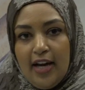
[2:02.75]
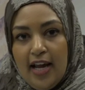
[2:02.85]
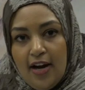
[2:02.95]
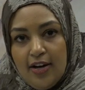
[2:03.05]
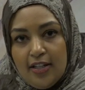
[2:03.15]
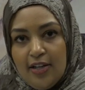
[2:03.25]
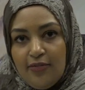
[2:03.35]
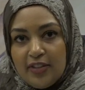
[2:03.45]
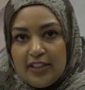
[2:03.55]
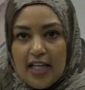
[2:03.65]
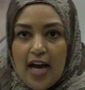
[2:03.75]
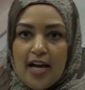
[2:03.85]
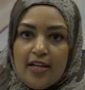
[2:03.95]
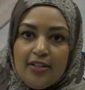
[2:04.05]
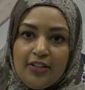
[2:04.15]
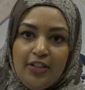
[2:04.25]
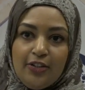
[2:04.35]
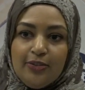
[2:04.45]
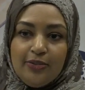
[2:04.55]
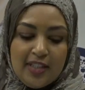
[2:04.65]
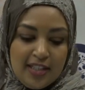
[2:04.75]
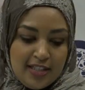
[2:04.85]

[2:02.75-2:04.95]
hair in a different style, you know,